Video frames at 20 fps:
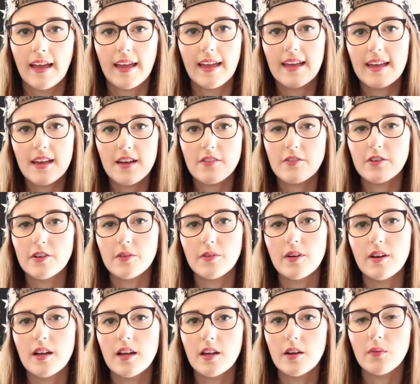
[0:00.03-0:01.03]
Hey
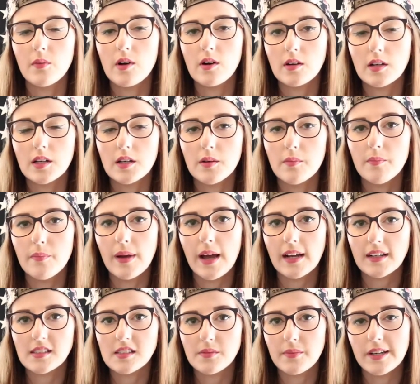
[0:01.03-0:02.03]
everyone, welcome
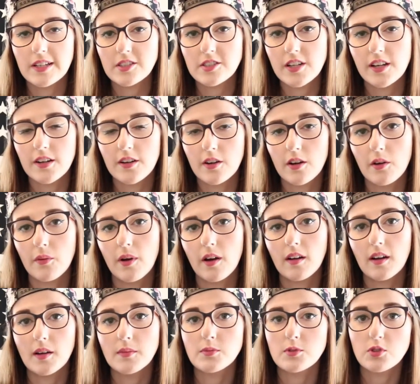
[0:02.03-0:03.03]
back to my channel, or
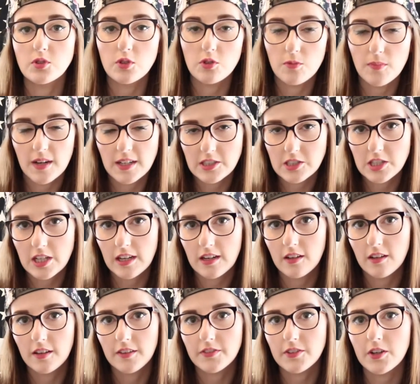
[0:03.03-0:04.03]
welcome to my
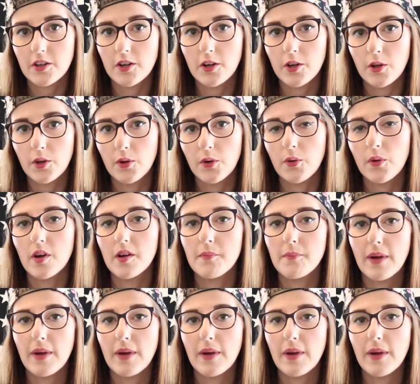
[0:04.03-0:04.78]
channel if you're new.